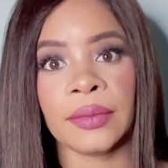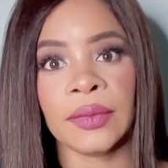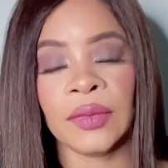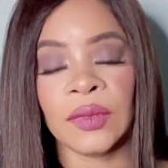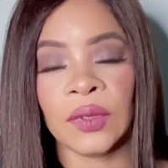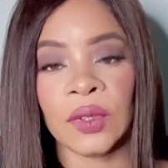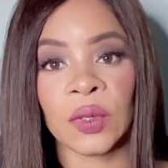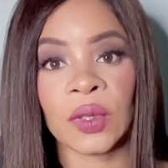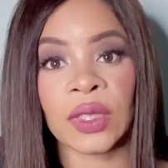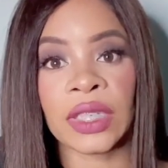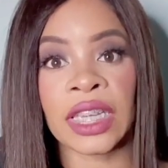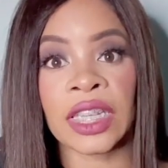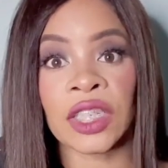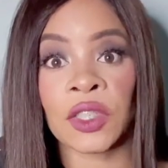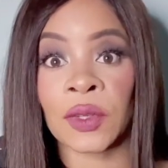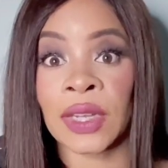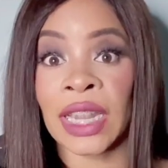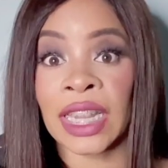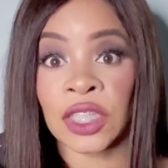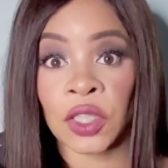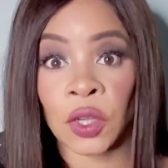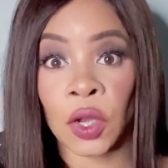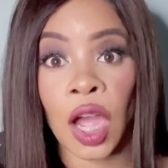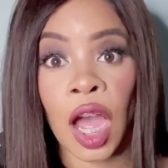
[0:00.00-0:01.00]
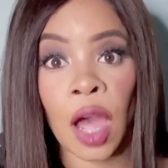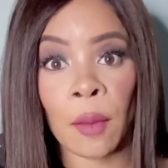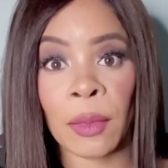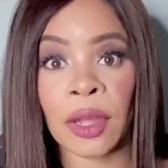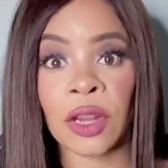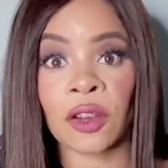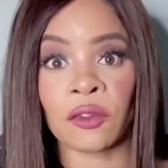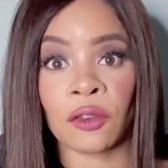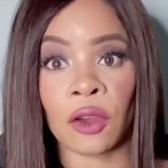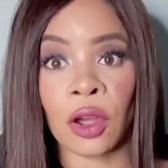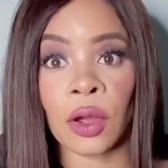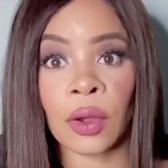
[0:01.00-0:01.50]
Okay, so that's your common
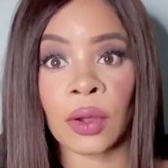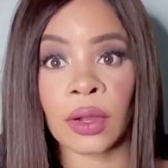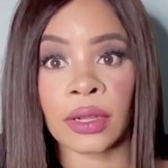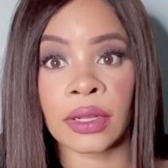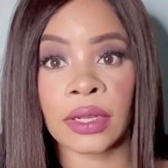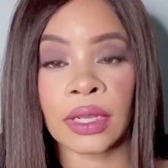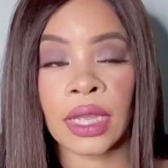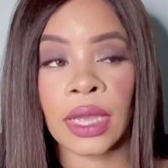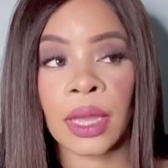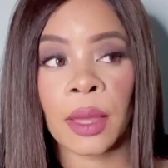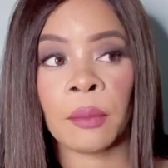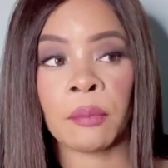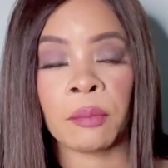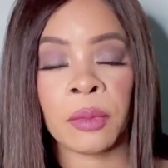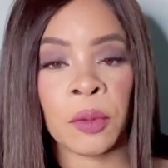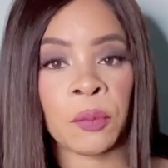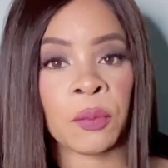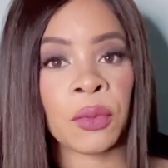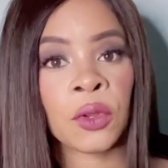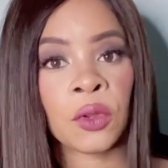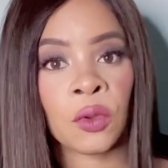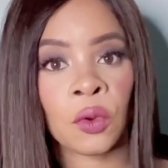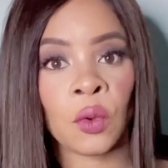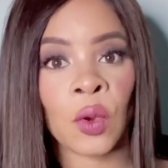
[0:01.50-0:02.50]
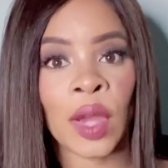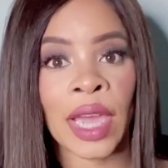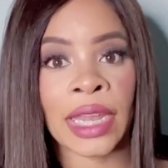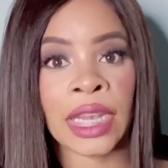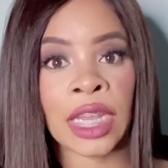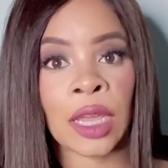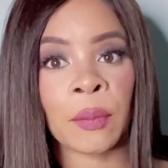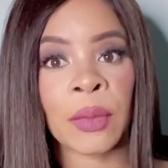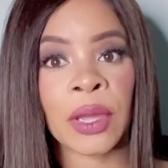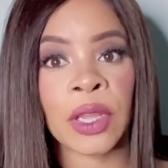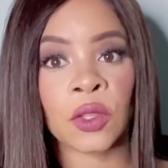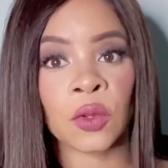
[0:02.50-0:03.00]
ground. People who end
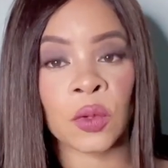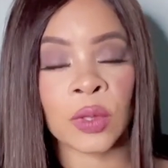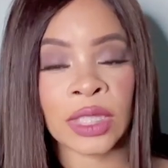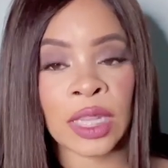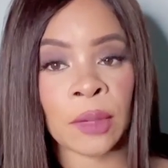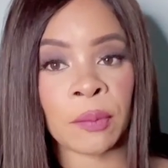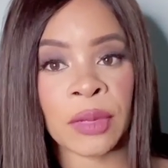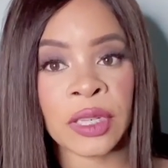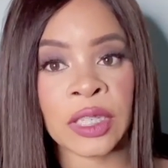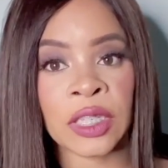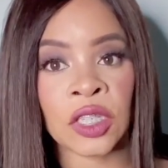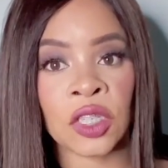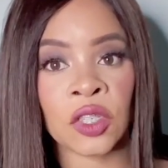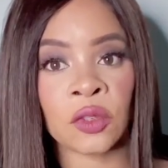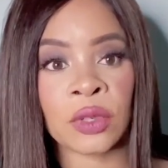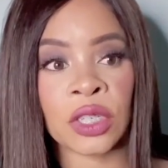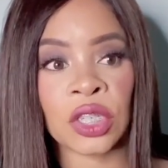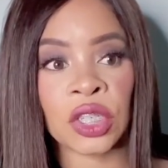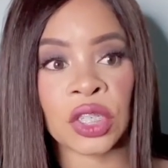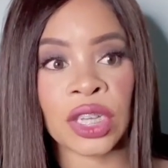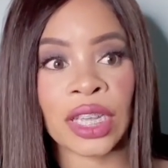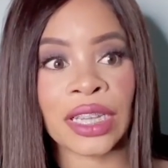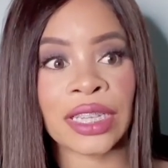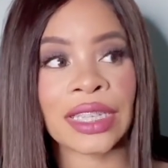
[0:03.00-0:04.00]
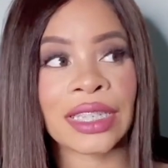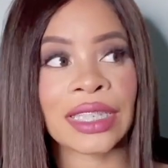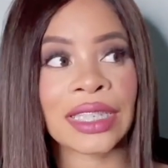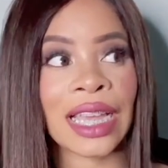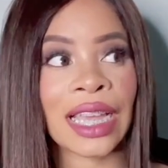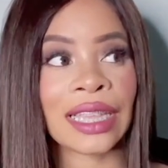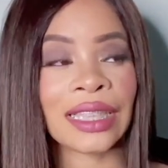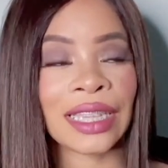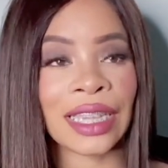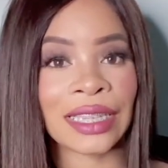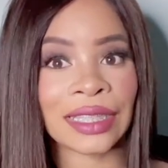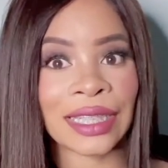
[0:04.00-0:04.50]
up in those type of situations,
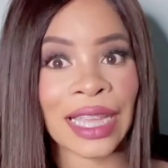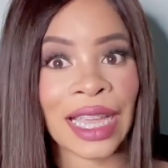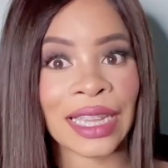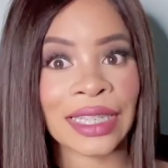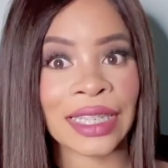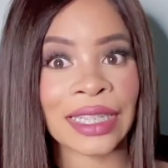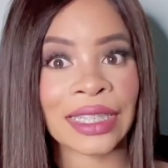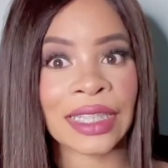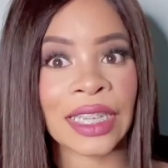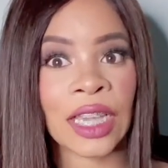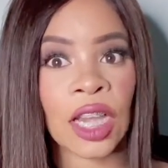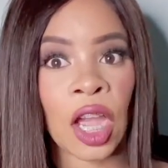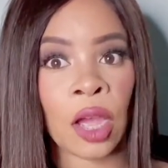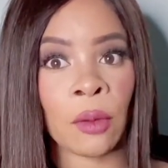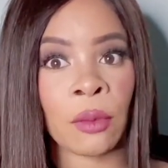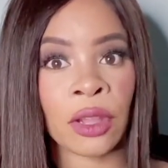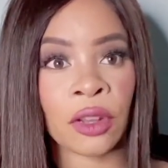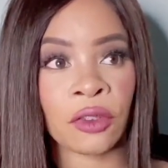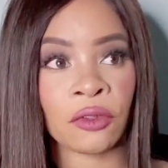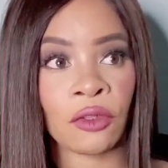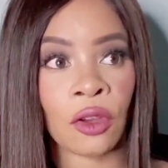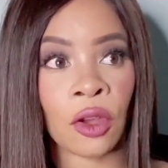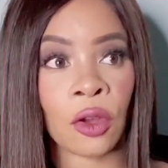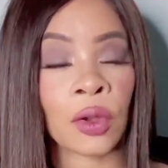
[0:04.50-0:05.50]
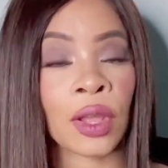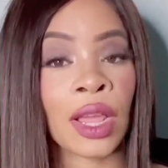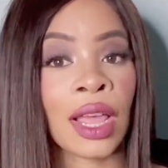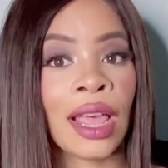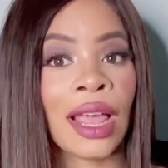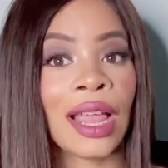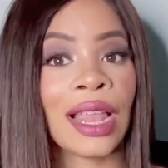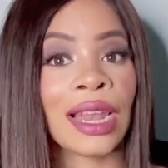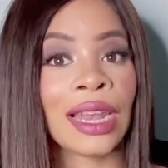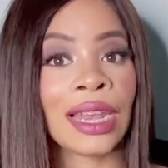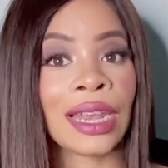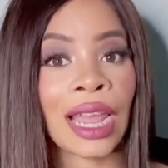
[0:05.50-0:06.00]
that is their common ground.
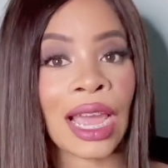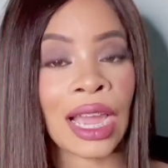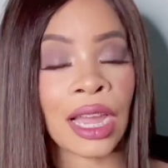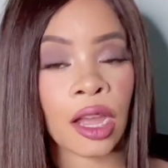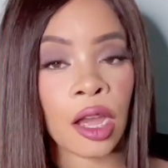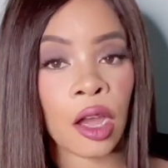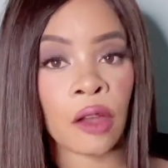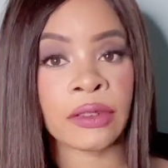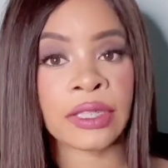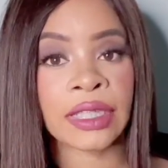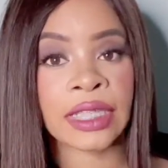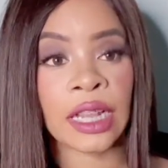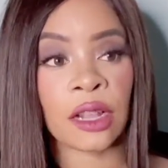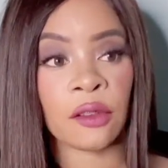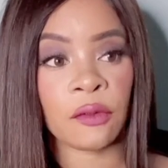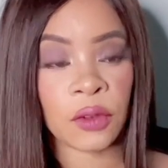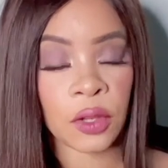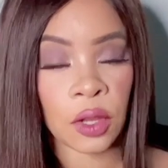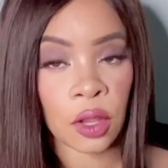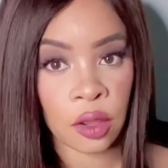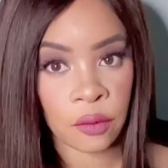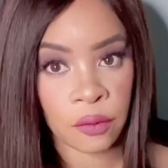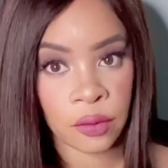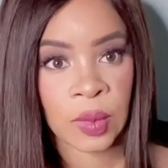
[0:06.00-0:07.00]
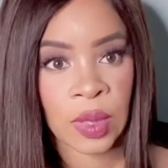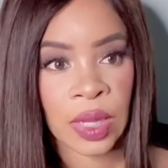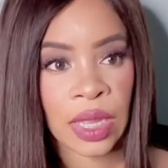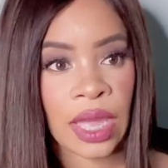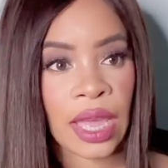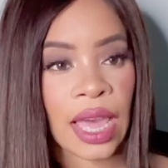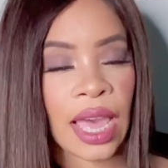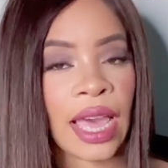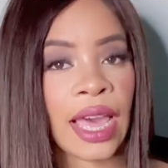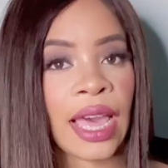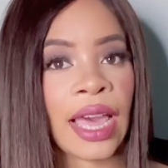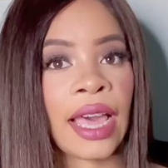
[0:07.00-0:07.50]
Lack of self-love
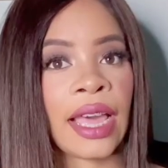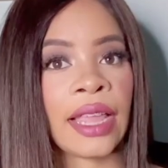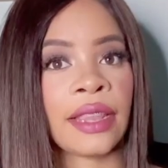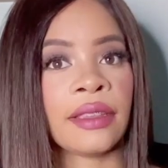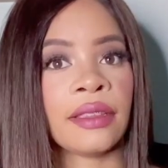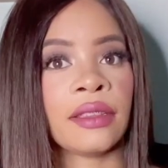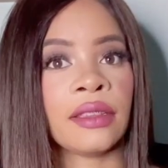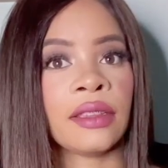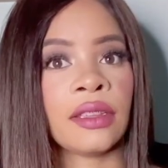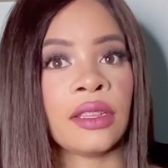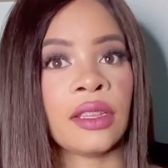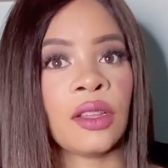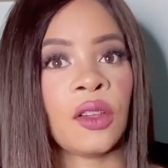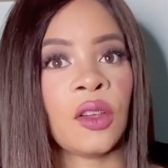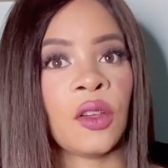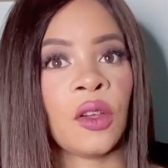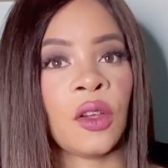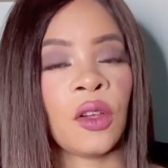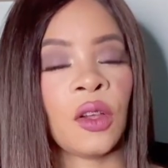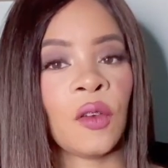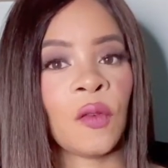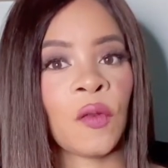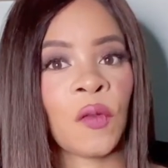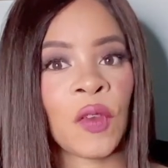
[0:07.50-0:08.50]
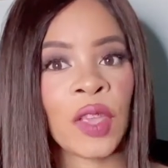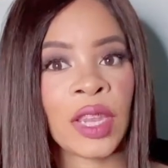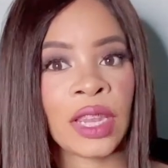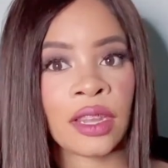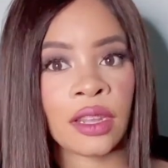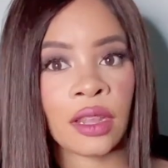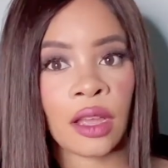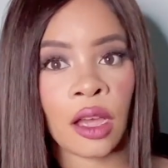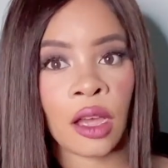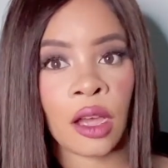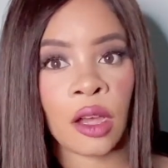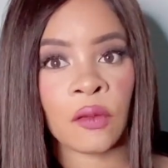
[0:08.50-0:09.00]
and feeling
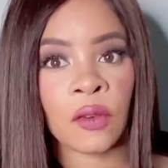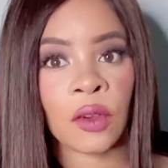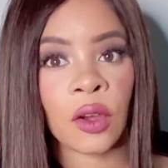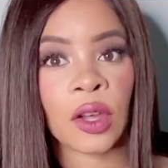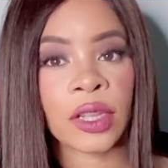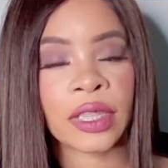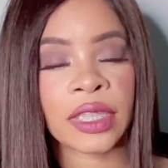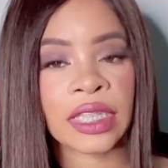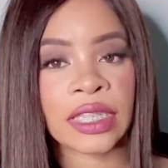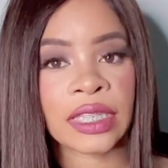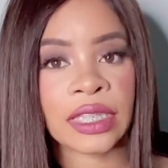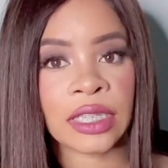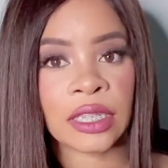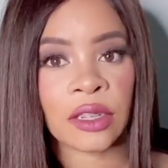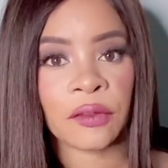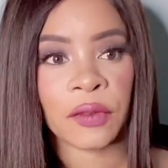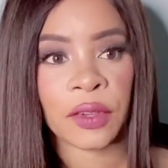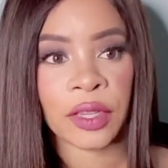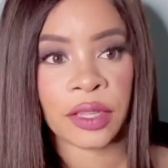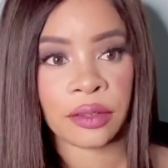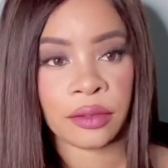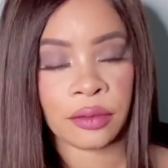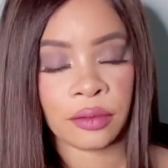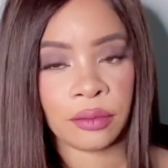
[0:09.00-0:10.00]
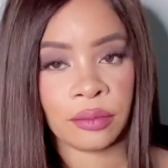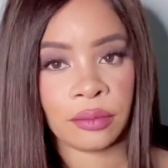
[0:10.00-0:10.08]
of undeserving.